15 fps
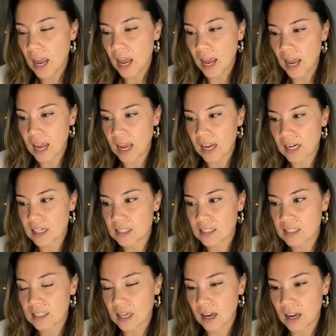And
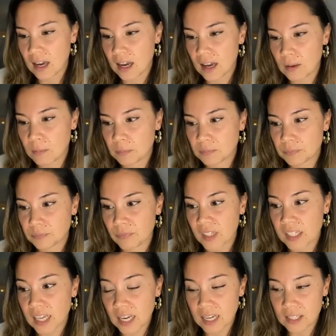
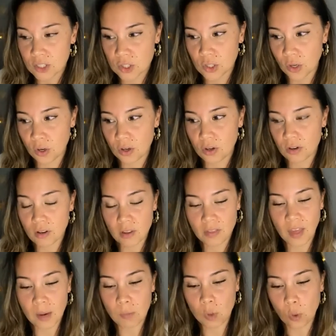so
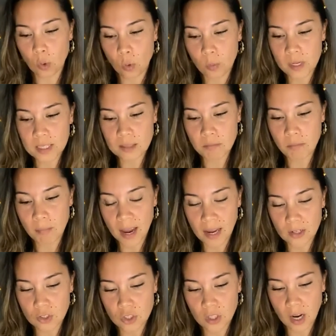they will always
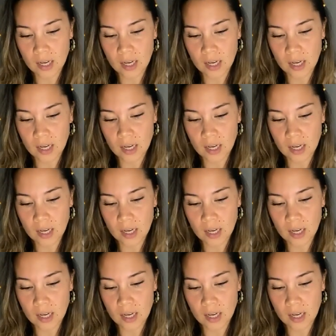match,